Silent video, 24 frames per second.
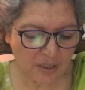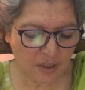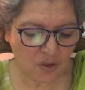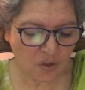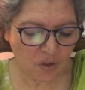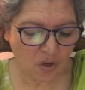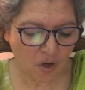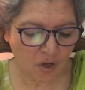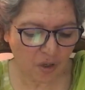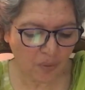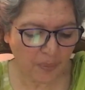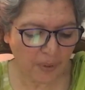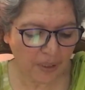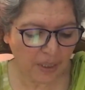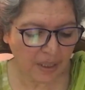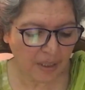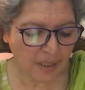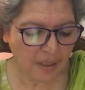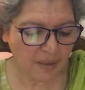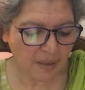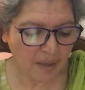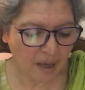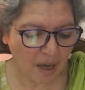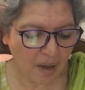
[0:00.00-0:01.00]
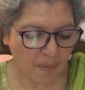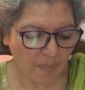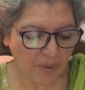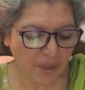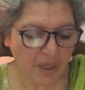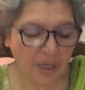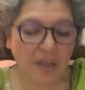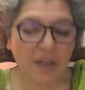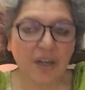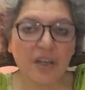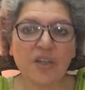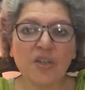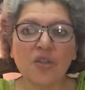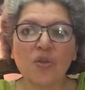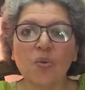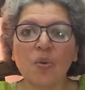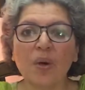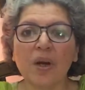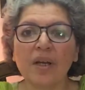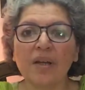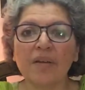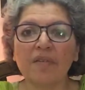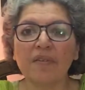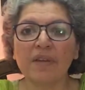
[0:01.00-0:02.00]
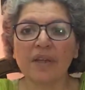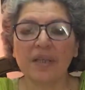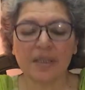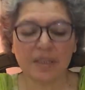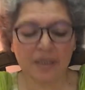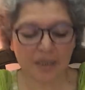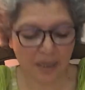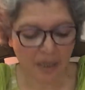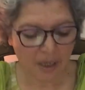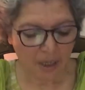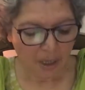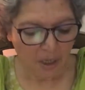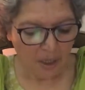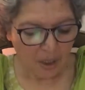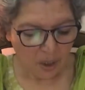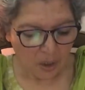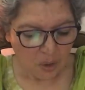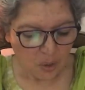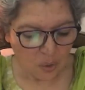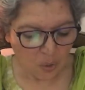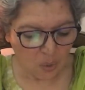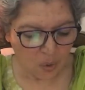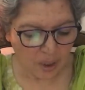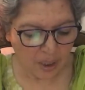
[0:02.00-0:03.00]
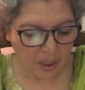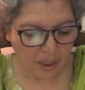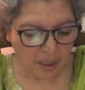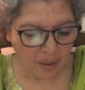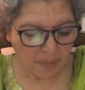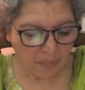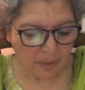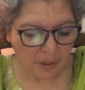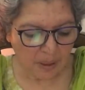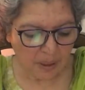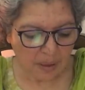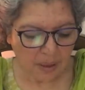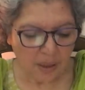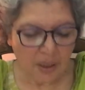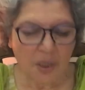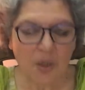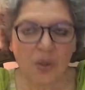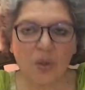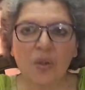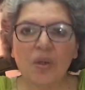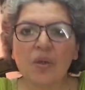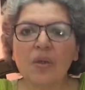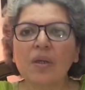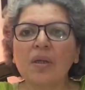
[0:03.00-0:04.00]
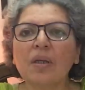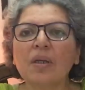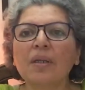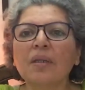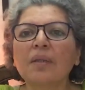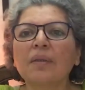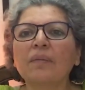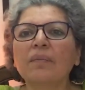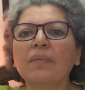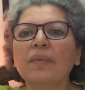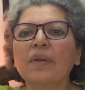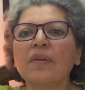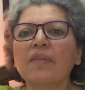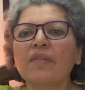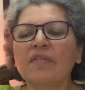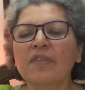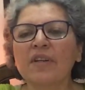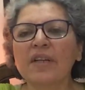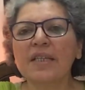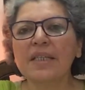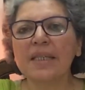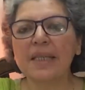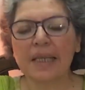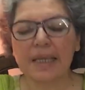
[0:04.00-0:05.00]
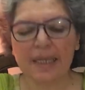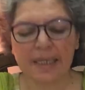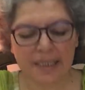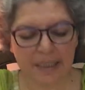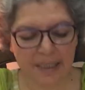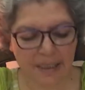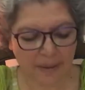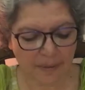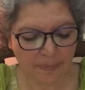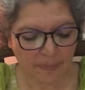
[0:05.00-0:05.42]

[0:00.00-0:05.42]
Solomon and his army crush you unawares." Surah Naml, verse 18.